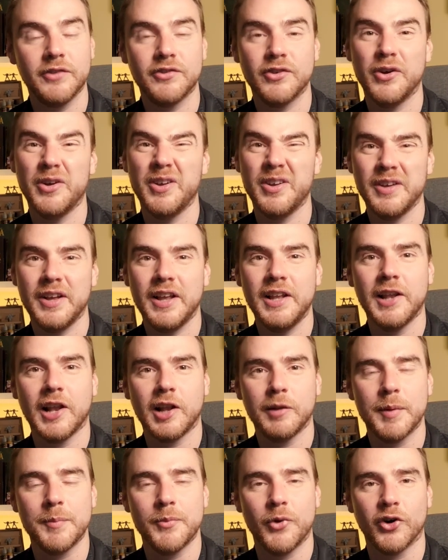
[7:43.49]
so a
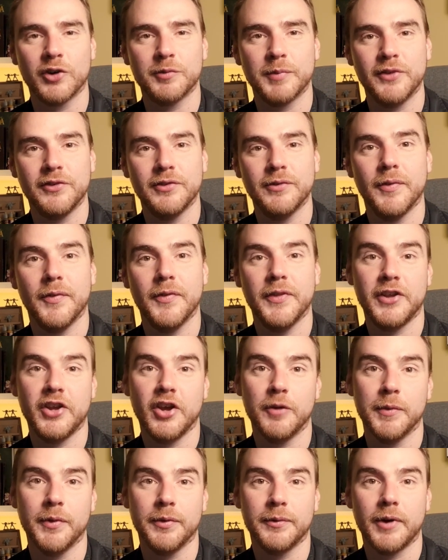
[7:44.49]
little bit more expensive than the
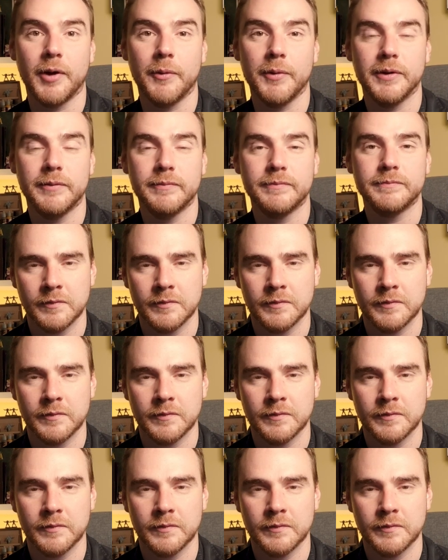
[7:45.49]
human thrower.